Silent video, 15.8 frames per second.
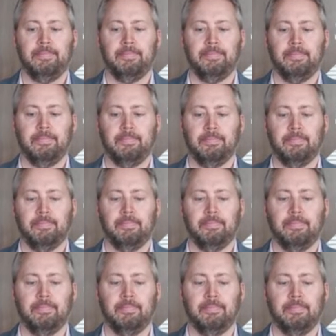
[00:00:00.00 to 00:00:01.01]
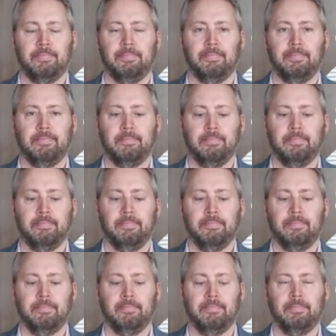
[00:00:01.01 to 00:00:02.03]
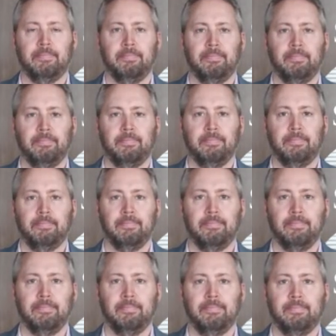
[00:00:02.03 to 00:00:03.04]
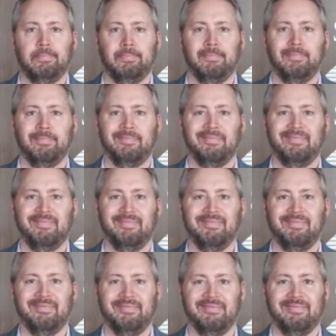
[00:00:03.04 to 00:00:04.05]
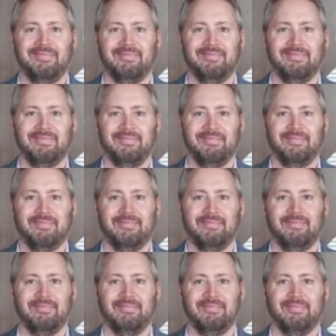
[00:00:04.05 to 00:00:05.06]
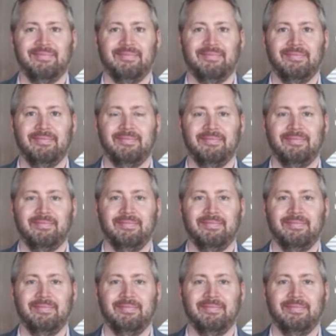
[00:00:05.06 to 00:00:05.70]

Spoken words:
(silent)